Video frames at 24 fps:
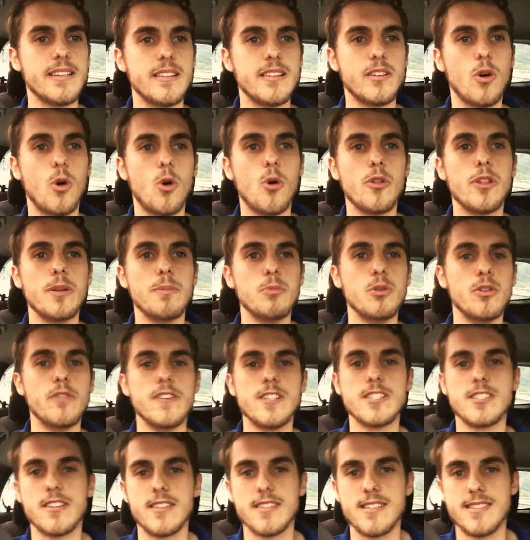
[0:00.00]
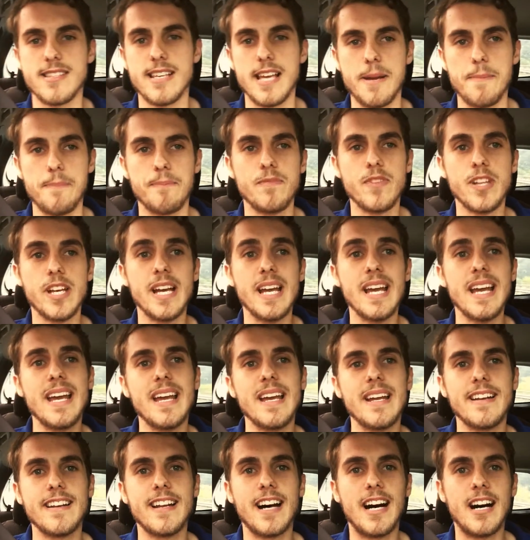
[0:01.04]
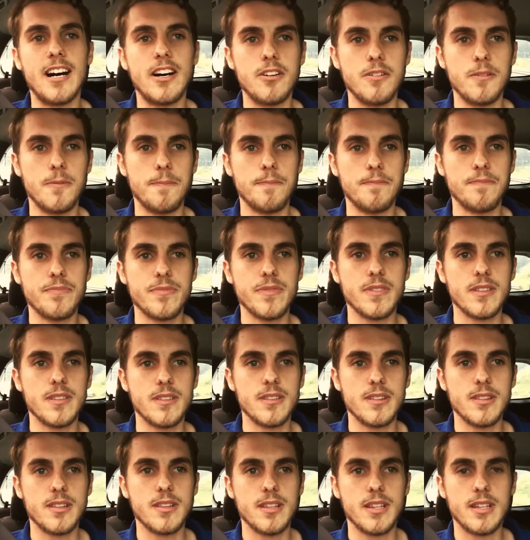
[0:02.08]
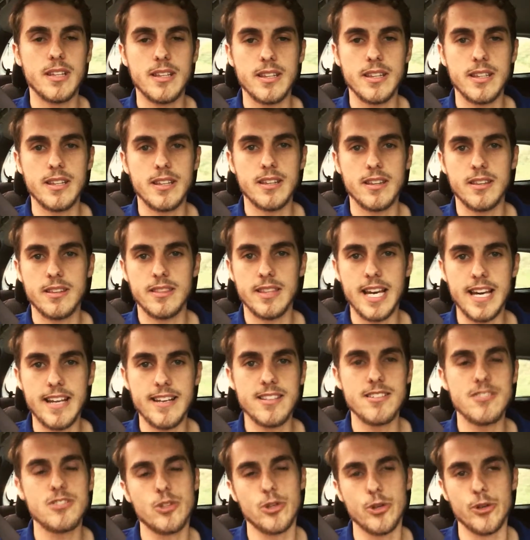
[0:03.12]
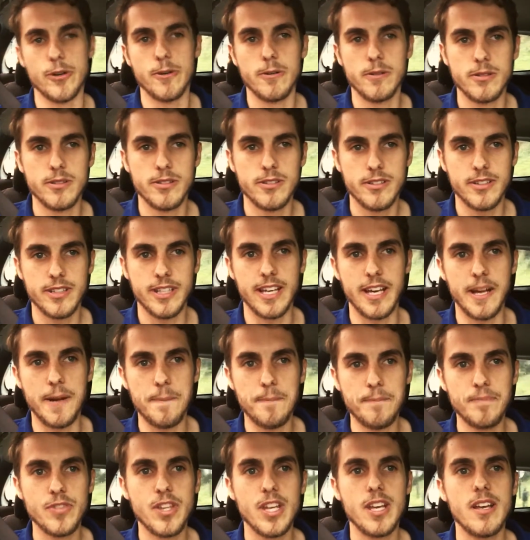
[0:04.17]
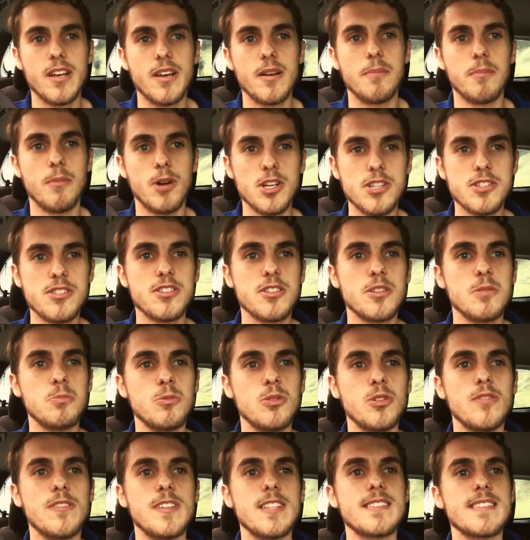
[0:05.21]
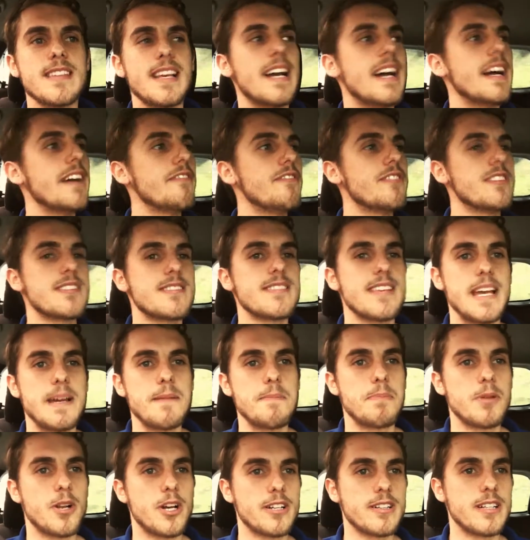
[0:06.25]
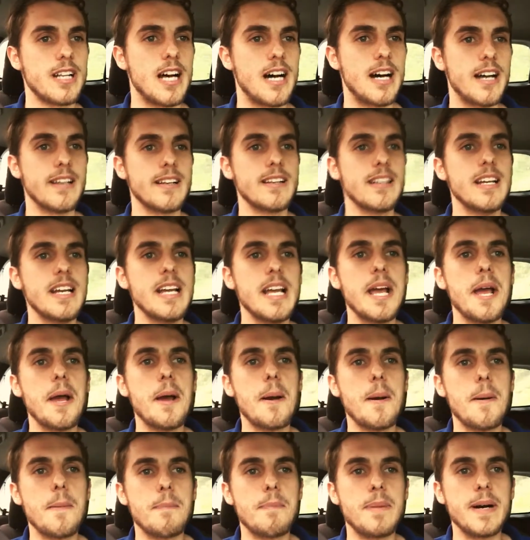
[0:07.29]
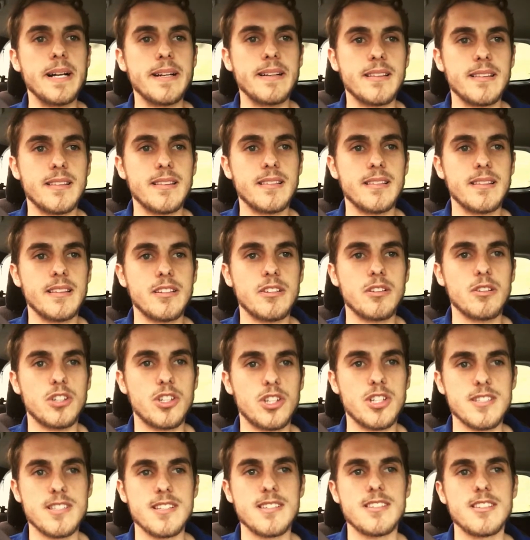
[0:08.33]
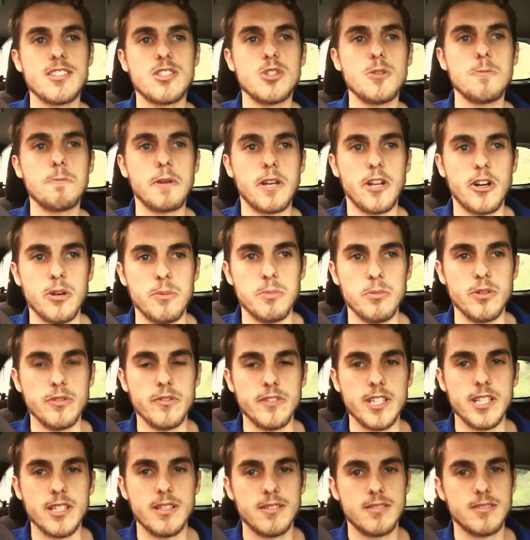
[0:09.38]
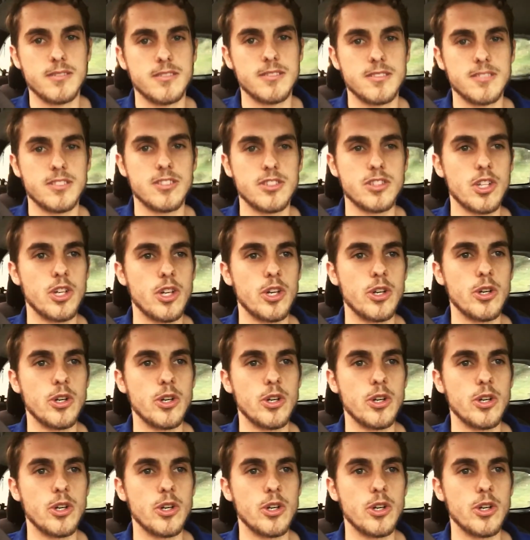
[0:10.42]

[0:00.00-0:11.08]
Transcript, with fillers: all the movies are the same. Now, that is true. Okay, most of the movies they have the same plot line, but because it's a superhero movie, so